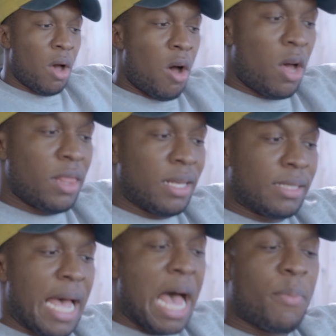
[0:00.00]
On the
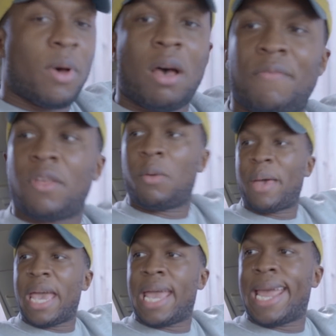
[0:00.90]
top of the
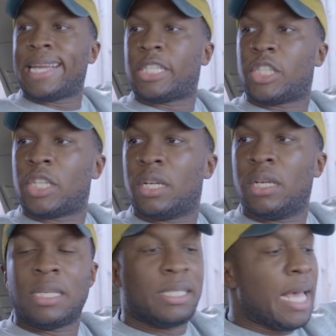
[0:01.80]
page
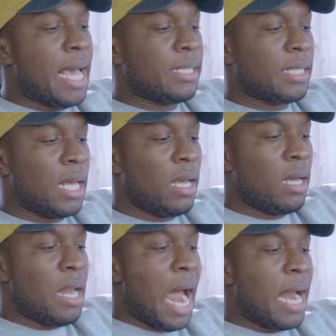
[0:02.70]
says
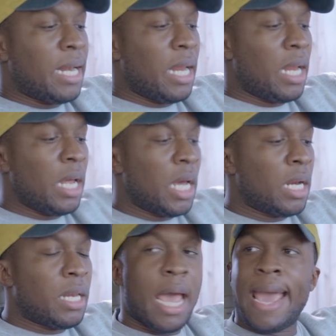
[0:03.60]
90
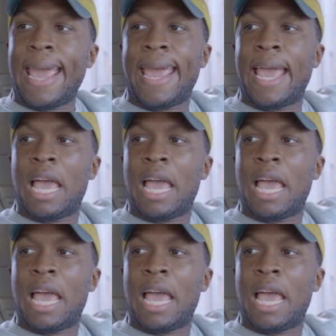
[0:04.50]
day